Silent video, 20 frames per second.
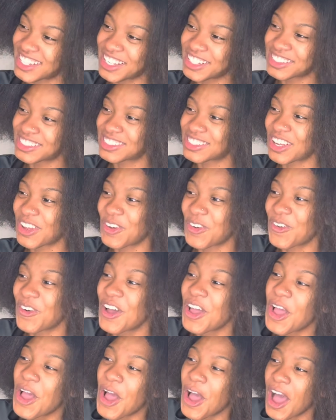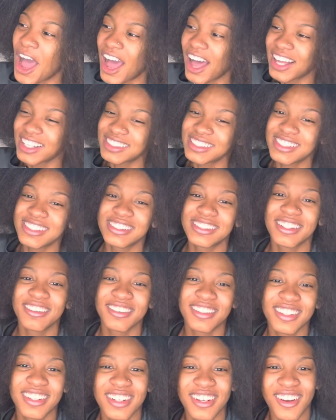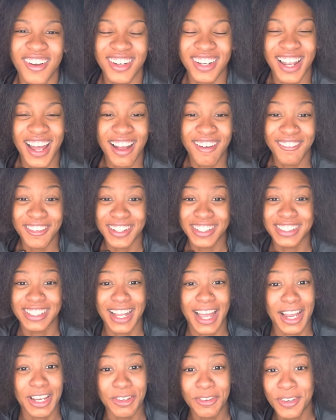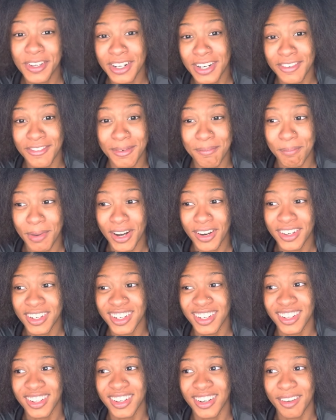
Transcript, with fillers: And so I seen something online where it's like, you can even burn it.